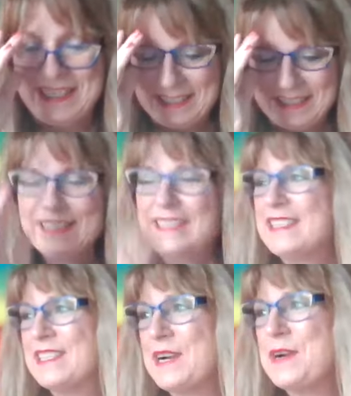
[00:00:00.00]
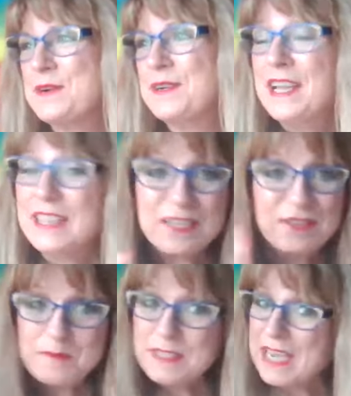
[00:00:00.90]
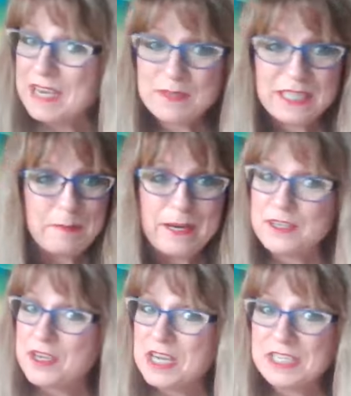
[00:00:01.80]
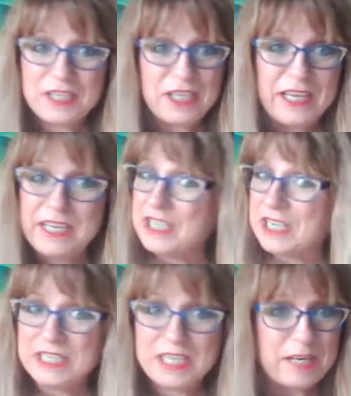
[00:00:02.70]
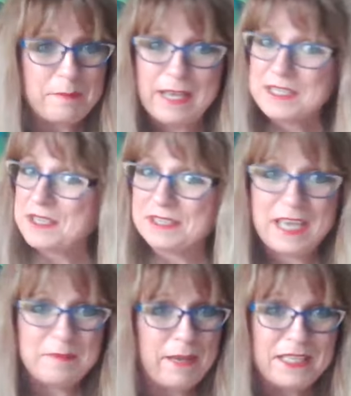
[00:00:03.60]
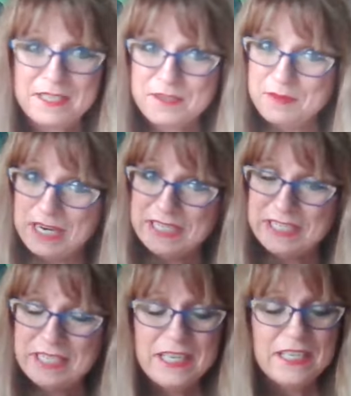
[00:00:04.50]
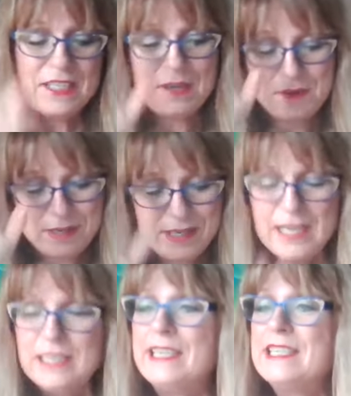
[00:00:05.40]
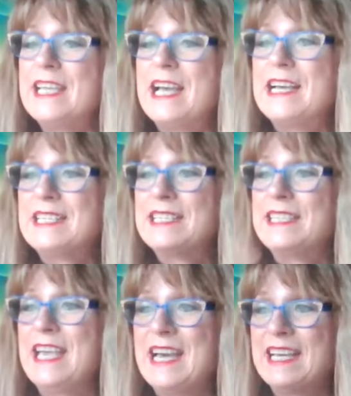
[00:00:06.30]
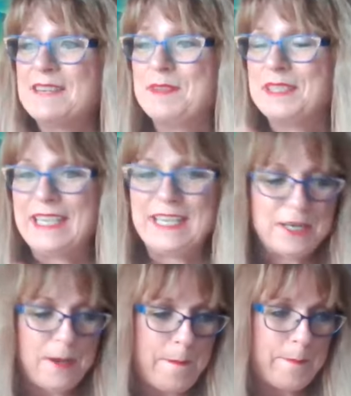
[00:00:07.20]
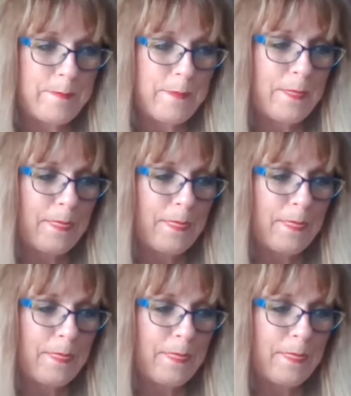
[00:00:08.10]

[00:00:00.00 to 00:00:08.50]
right? So that's what I'm saying. When Spirit talks to Jeni, Jeni's got to pass on that message, right? So let's ask the animal kingdom